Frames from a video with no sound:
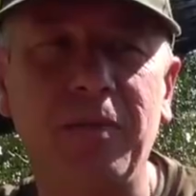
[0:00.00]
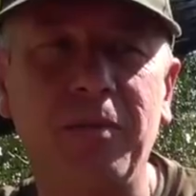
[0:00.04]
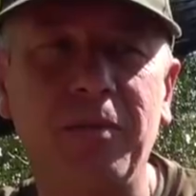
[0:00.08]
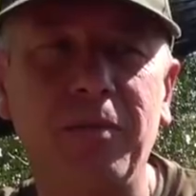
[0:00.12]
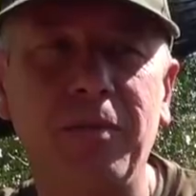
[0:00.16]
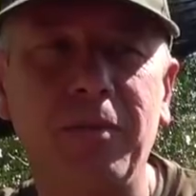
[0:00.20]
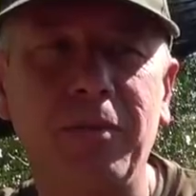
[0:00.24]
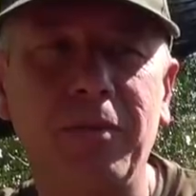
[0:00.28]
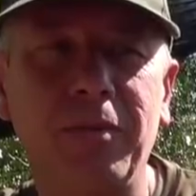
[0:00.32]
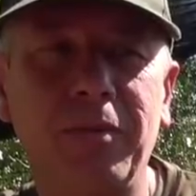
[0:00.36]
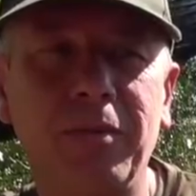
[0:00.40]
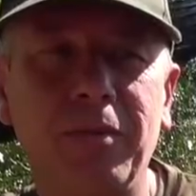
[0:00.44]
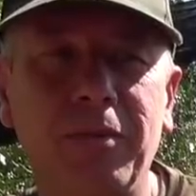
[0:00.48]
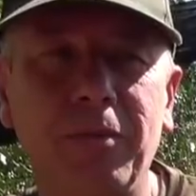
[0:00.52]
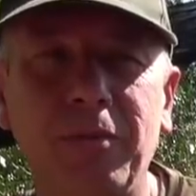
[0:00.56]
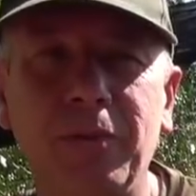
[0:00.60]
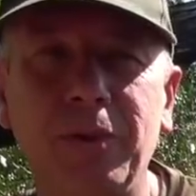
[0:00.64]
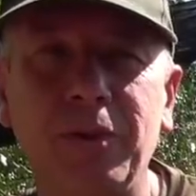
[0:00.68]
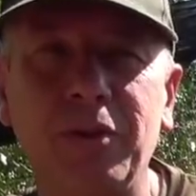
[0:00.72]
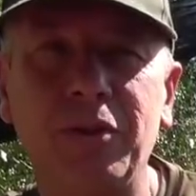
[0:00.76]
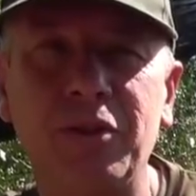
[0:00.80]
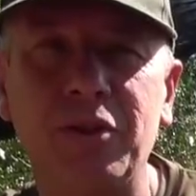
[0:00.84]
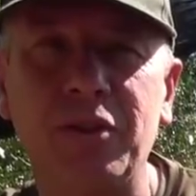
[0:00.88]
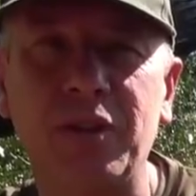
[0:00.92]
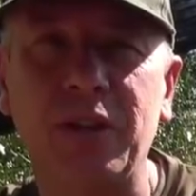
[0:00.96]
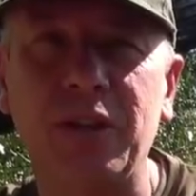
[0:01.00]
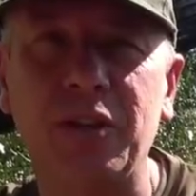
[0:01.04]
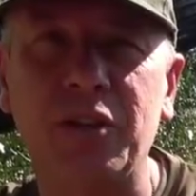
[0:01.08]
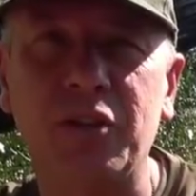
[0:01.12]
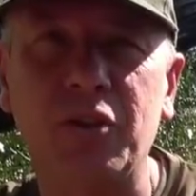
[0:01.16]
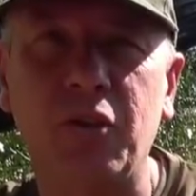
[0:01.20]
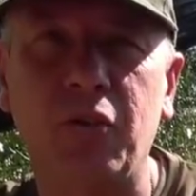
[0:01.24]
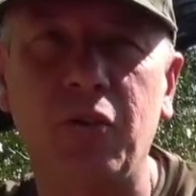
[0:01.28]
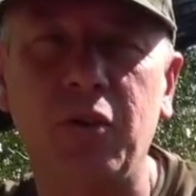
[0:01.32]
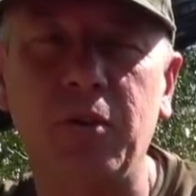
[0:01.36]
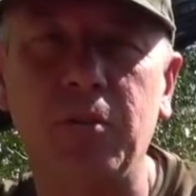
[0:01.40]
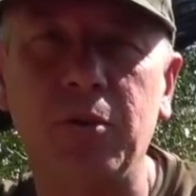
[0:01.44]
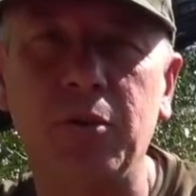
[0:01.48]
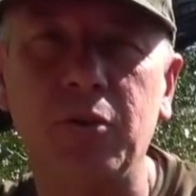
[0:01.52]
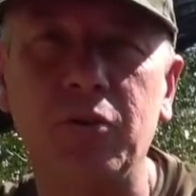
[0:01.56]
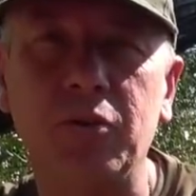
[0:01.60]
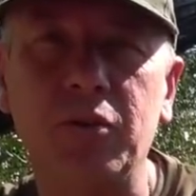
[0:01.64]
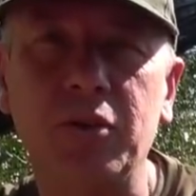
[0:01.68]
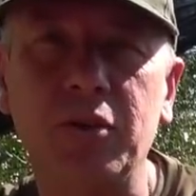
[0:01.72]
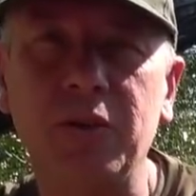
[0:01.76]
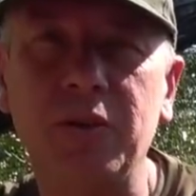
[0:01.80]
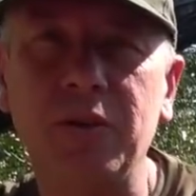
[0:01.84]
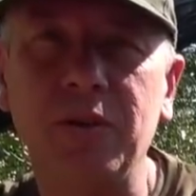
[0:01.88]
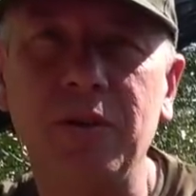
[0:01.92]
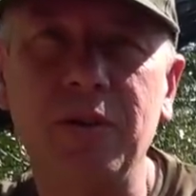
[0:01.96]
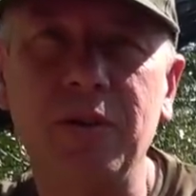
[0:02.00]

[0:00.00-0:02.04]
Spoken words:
and we just eat solubles?